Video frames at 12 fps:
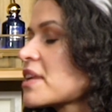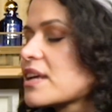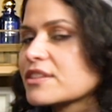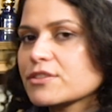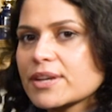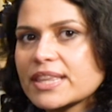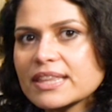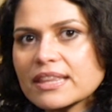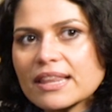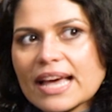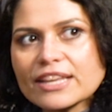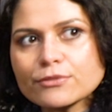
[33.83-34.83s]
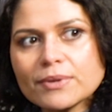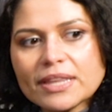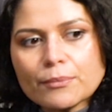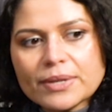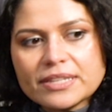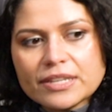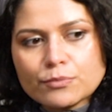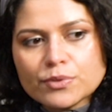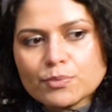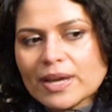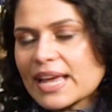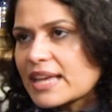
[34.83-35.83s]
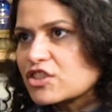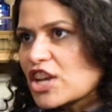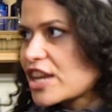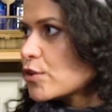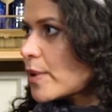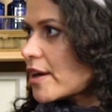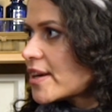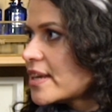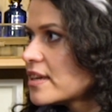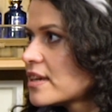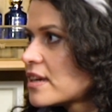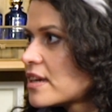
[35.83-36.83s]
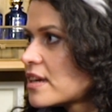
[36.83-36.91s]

And so I think the last one that we did was what, January?